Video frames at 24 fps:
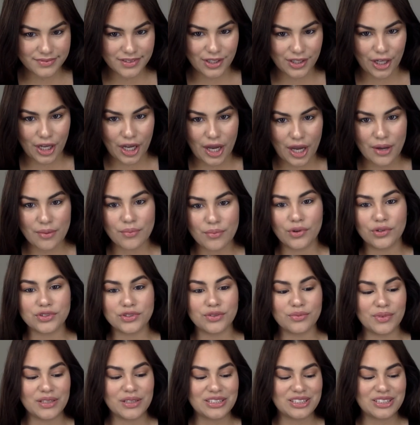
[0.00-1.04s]
Okay, most
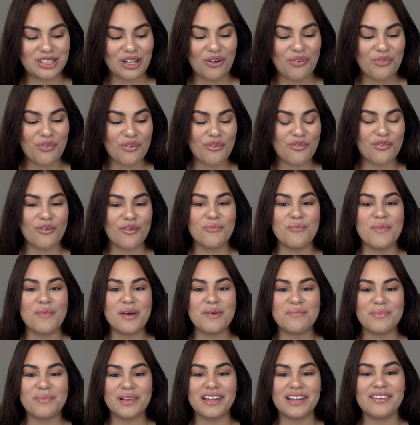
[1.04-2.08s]
of my stuff were from
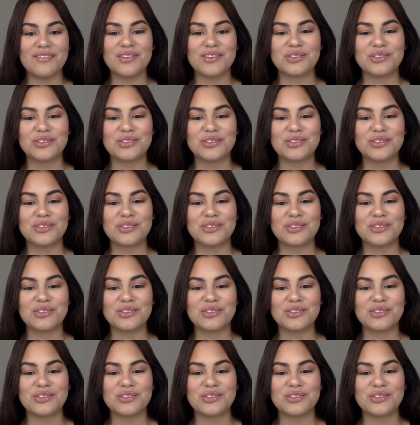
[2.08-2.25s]
Maybelline,